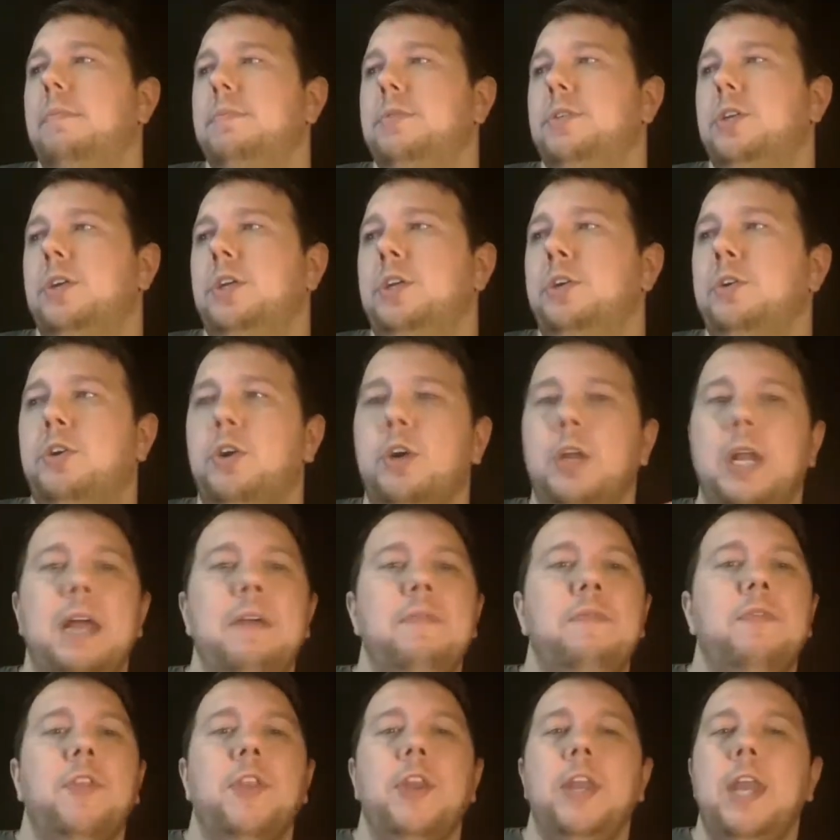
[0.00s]
So you could
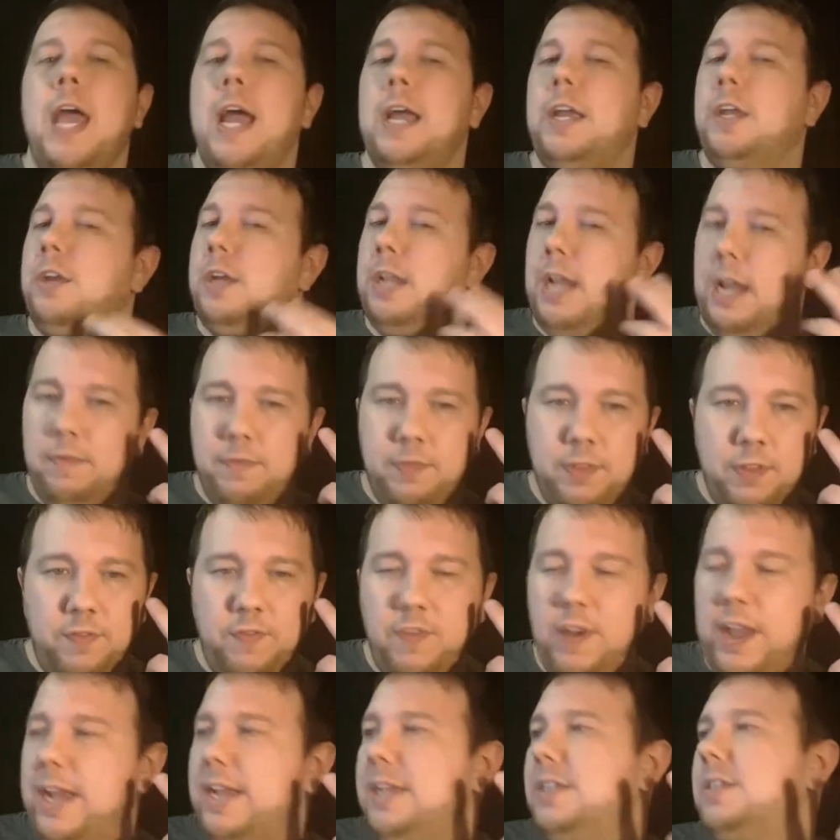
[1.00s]
aim for the neck, you can aim for the
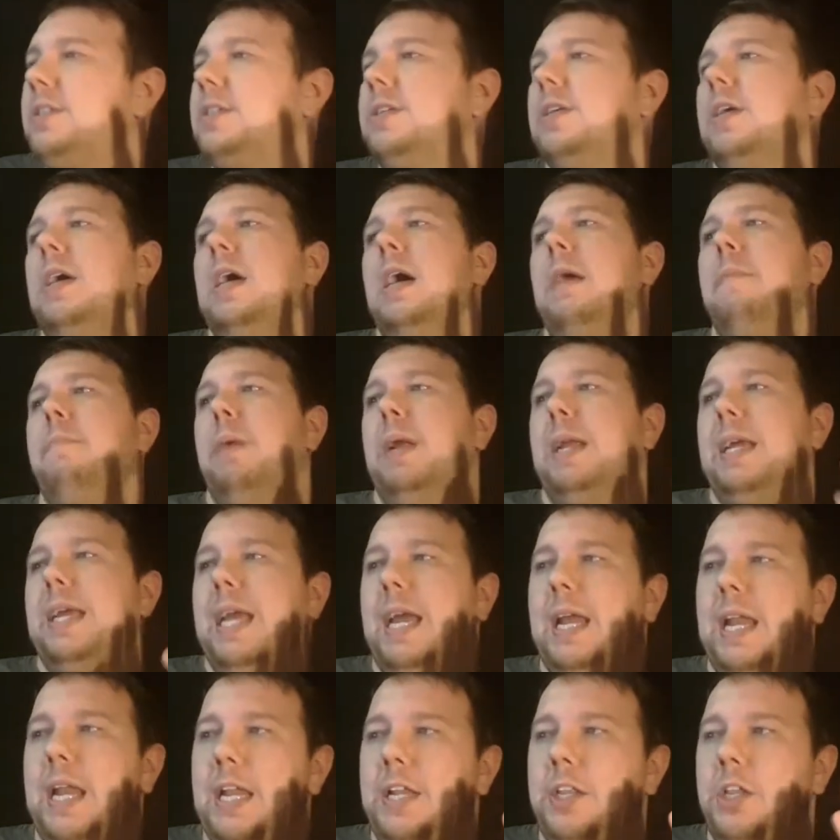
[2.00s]
face, but
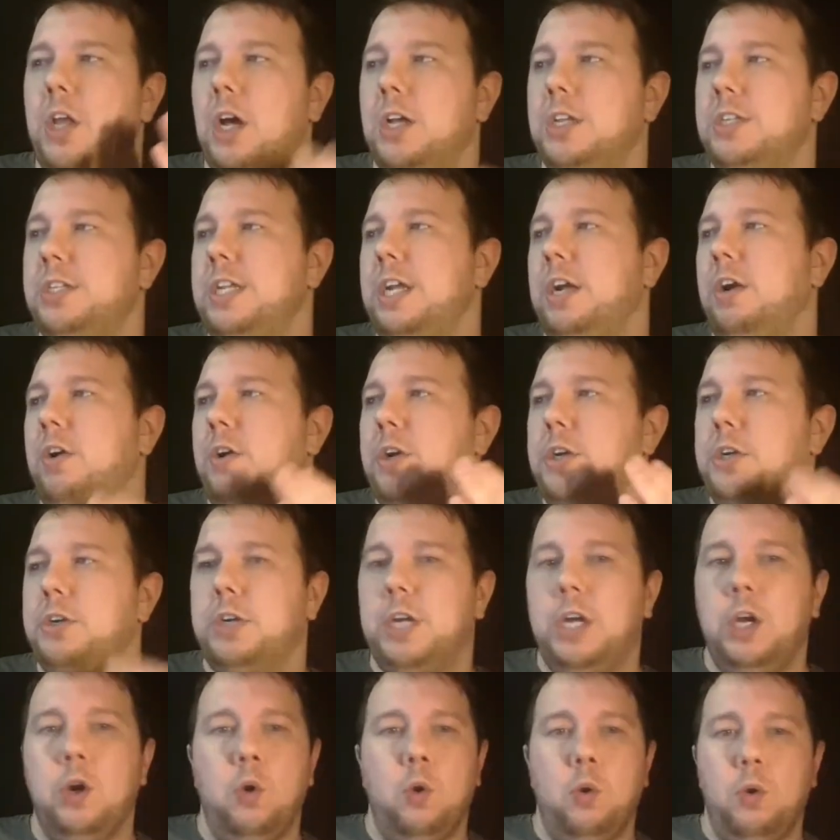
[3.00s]
again, it does narrow your